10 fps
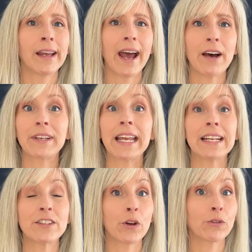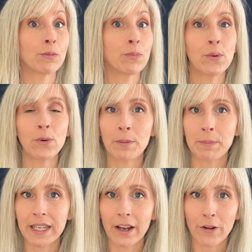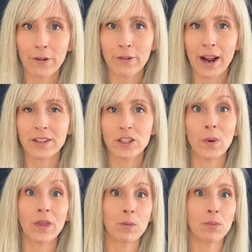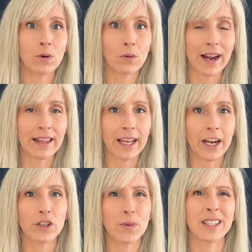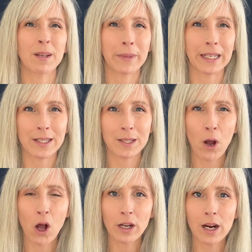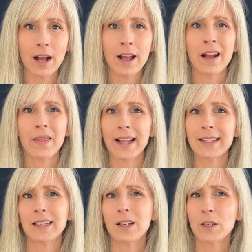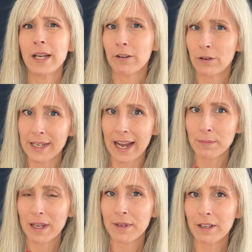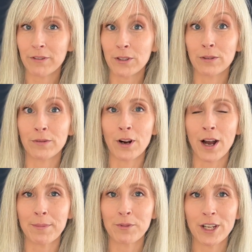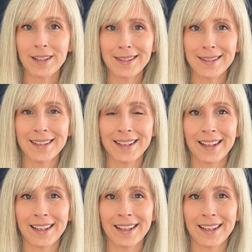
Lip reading: have kids go to a pool and meet other friends, you want the pool right there, you want something smaller, that's going to narrow down maybe a few of your options.